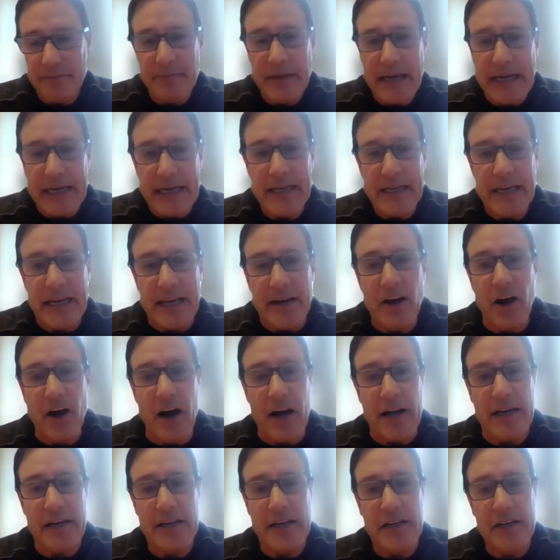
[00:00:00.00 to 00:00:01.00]
any get
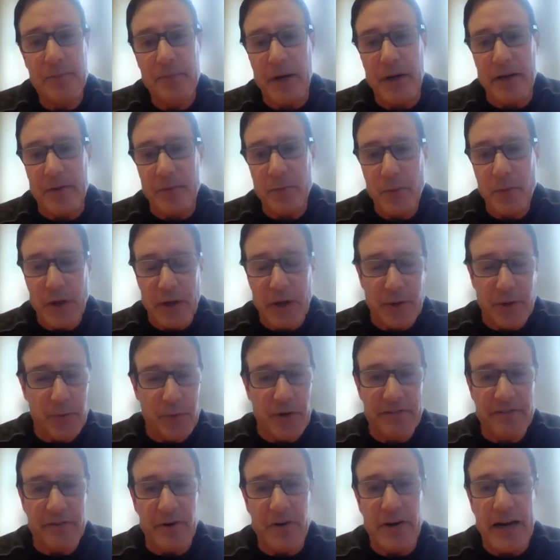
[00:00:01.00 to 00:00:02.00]
audited, but we would
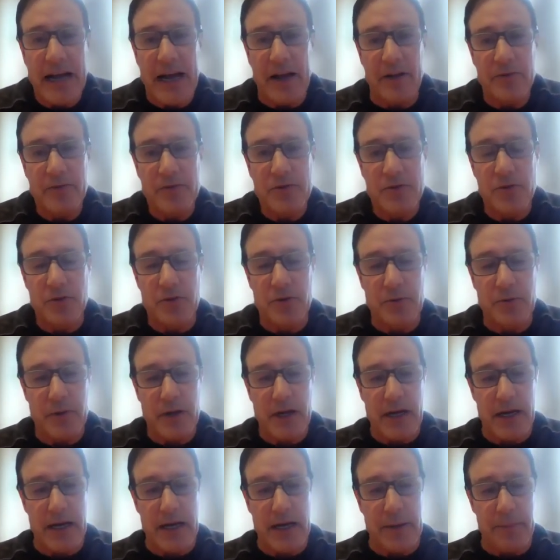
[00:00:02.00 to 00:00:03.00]
refer it out to
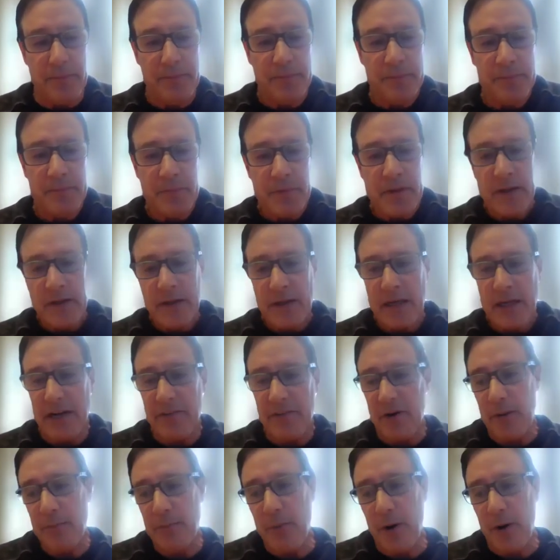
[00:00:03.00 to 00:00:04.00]
kind
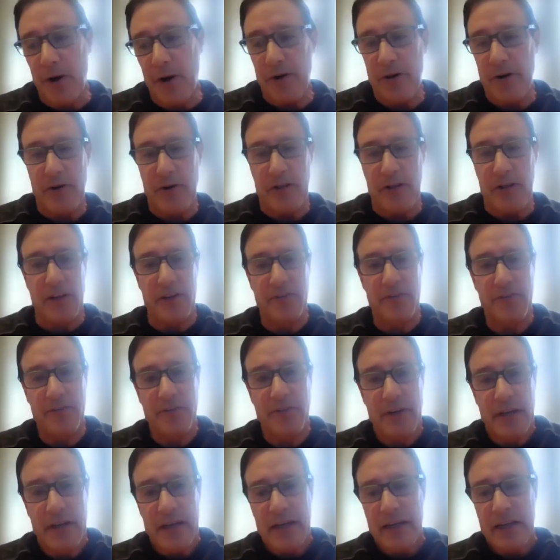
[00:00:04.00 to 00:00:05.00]
of our partner in this.
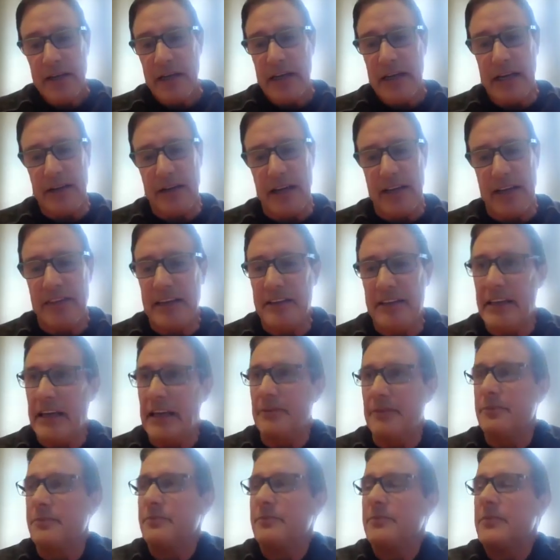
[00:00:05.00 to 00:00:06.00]
And I think
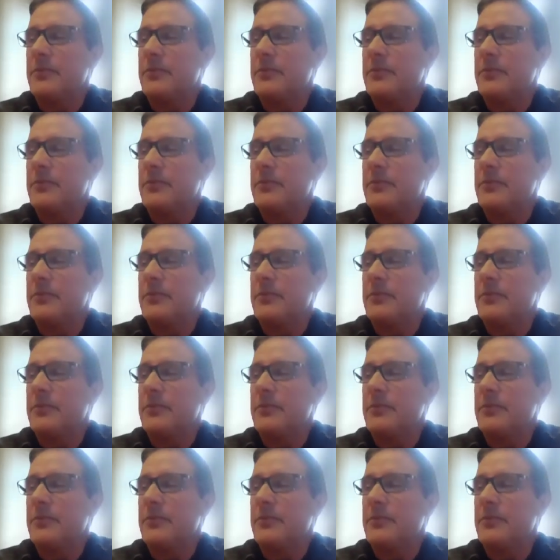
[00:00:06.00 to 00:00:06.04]
they've